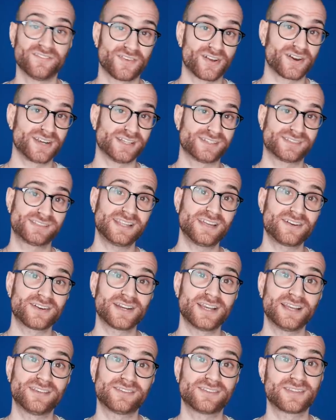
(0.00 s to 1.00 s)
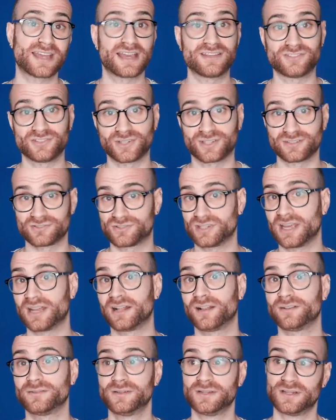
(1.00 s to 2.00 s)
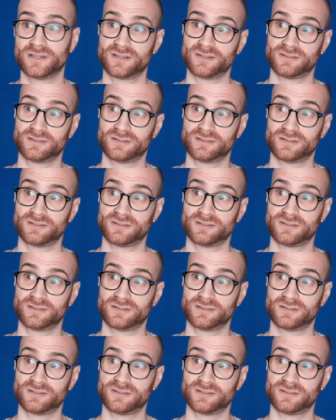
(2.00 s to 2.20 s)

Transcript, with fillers: very serious, as you can tell.